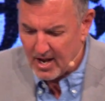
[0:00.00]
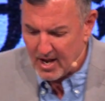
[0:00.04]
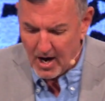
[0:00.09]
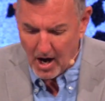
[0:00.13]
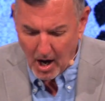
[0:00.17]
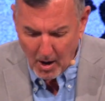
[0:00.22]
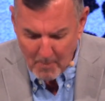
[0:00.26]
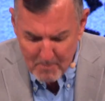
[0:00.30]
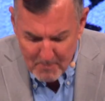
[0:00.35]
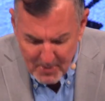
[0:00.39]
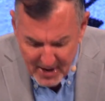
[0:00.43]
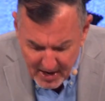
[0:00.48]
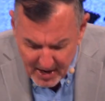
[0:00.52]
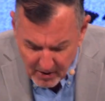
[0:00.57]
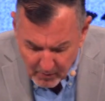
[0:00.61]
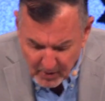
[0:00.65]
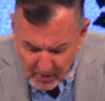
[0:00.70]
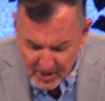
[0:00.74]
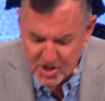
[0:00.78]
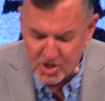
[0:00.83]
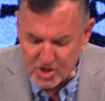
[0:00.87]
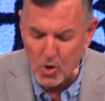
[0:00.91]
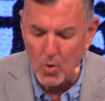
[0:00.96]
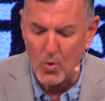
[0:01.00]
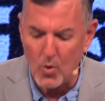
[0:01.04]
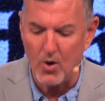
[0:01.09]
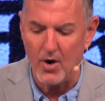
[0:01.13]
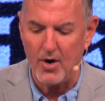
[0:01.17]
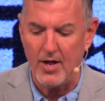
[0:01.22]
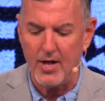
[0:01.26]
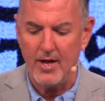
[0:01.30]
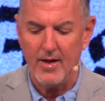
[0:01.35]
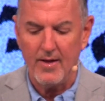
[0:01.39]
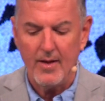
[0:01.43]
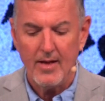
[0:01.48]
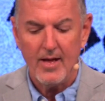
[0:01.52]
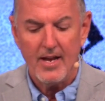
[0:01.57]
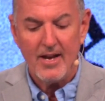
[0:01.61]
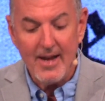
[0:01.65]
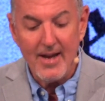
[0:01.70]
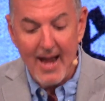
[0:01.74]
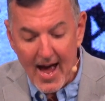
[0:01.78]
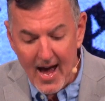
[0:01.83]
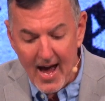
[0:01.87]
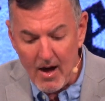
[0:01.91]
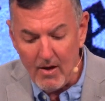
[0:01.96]
are being restored.
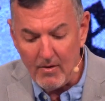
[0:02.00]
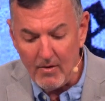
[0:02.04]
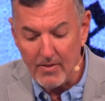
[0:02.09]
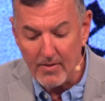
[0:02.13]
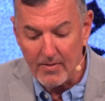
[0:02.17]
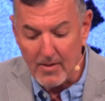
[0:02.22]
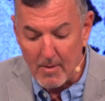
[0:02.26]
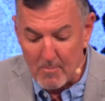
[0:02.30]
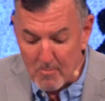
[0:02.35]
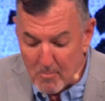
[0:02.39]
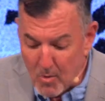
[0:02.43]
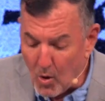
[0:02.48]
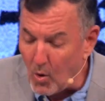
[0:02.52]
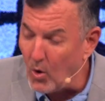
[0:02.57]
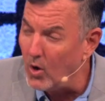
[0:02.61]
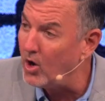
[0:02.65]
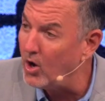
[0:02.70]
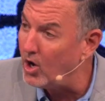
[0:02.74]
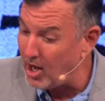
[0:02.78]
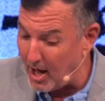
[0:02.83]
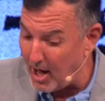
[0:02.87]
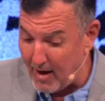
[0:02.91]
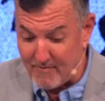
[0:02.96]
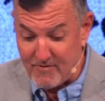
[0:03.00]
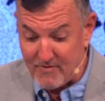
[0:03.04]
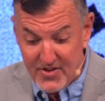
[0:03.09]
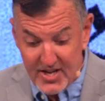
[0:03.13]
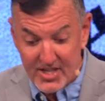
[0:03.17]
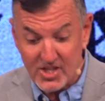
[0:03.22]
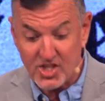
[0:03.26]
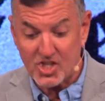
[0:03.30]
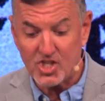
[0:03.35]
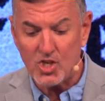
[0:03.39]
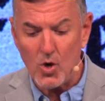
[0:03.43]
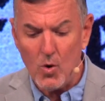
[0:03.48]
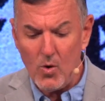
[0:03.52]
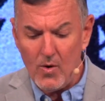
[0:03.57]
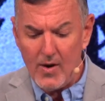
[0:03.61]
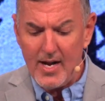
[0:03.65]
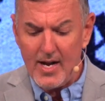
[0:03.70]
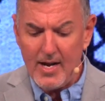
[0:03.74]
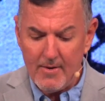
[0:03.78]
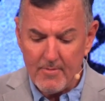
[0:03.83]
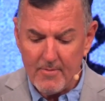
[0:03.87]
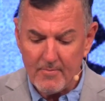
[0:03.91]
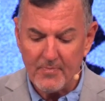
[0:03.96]
Now, the moral of this
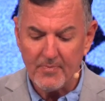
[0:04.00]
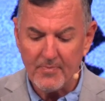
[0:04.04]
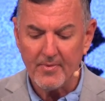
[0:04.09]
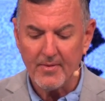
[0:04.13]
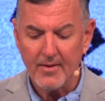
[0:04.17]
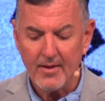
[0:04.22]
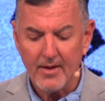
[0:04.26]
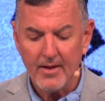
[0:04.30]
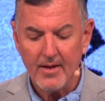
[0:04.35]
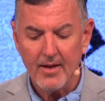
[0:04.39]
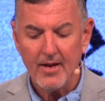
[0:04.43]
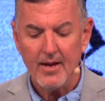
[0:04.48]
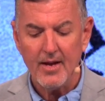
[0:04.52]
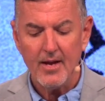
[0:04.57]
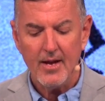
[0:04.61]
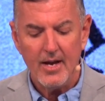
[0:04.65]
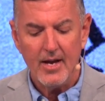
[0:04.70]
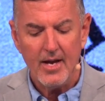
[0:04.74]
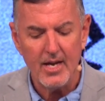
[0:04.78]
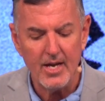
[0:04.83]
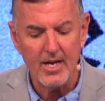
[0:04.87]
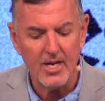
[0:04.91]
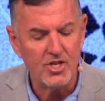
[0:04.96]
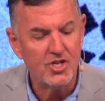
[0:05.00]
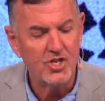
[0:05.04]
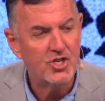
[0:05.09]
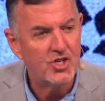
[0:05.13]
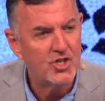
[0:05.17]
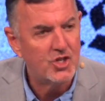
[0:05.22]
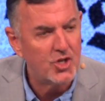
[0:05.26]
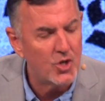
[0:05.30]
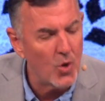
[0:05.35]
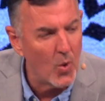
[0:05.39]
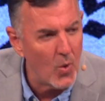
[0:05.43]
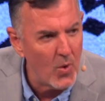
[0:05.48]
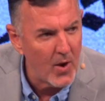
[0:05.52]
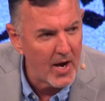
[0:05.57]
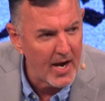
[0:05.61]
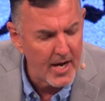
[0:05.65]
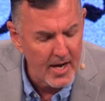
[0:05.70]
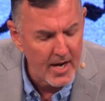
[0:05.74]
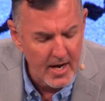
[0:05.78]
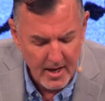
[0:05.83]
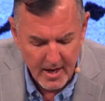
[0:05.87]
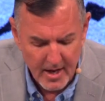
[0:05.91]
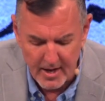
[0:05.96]
story is
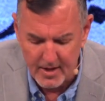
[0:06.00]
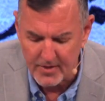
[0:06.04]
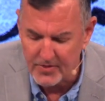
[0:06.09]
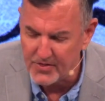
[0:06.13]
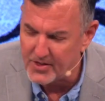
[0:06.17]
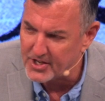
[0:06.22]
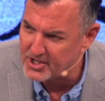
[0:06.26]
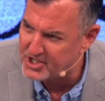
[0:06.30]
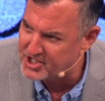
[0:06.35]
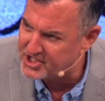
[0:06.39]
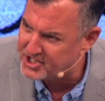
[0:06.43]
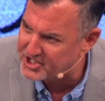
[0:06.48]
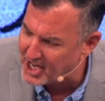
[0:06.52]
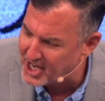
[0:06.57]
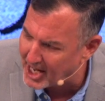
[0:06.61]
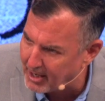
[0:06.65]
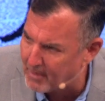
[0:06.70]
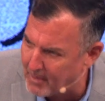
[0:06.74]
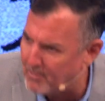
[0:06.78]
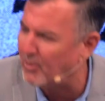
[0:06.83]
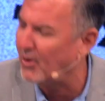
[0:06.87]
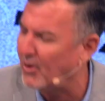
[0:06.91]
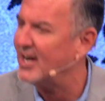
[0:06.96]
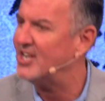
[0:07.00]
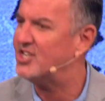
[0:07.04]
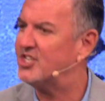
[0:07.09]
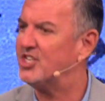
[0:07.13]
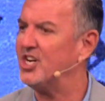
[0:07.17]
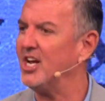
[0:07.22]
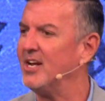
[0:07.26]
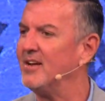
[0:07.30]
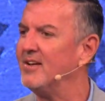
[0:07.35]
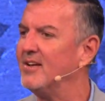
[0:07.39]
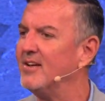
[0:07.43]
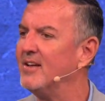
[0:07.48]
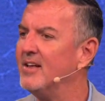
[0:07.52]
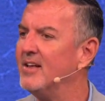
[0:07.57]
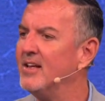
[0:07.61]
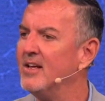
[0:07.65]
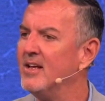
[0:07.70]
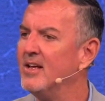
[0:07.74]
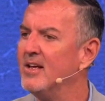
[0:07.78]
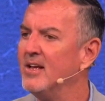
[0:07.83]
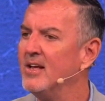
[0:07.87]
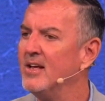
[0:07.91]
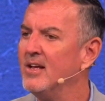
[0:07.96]
join the celebration.
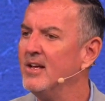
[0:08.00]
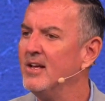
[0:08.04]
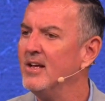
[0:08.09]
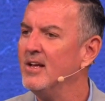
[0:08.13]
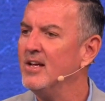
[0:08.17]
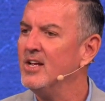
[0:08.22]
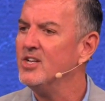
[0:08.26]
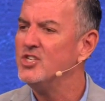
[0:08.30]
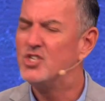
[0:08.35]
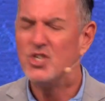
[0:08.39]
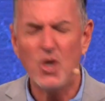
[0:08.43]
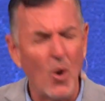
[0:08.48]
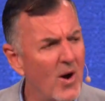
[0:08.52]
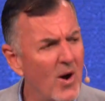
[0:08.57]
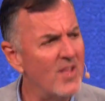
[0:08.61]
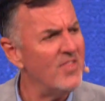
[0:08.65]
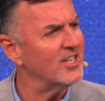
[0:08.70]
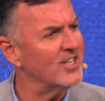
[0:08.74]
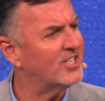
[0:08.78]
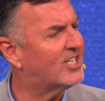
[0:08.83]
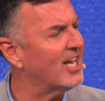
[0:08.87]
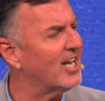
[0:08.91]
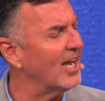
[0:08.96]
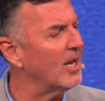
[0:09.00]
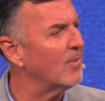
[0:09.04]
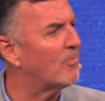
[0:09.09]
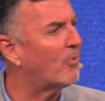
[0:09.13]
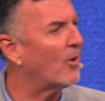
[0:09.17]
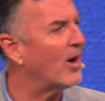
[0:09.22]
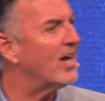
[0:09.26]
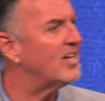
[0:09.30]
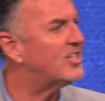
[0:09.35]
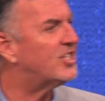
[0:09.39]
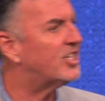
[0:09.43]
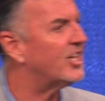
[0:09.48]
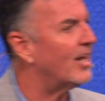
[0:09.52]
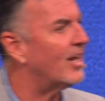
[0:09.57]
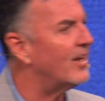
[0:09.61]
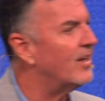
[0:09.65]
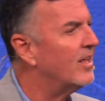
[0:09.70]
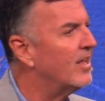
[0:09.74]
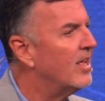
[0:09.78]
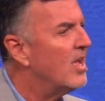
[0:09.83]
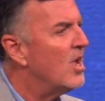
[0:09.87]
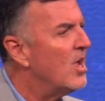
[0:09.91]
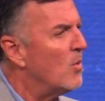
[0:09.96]
Join the celebration.
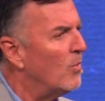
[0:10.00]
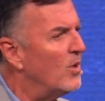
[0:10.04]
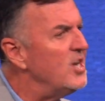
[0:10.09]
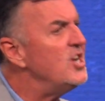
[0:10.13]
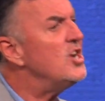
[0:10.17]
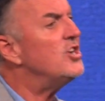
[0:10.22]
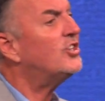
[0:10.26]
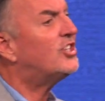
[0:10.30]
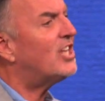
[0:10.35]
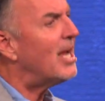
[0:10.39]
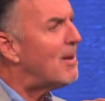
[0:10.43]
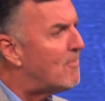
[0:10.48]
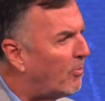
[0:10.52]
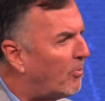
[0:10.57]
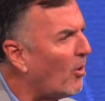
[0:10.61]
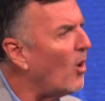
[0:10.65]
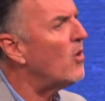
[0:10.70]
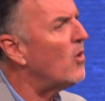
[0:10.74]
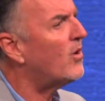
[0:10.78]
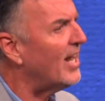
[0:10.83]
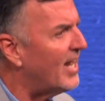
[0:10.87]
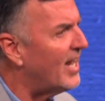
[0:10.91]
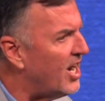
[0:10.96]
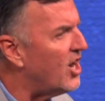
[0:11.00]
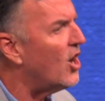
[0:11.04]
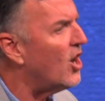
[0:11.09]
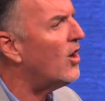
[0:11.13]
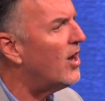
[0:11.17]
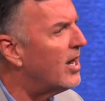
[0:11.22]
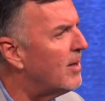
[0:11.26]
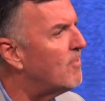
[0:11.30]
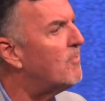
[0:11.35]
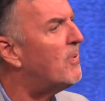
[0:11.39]
When you see broken and hurting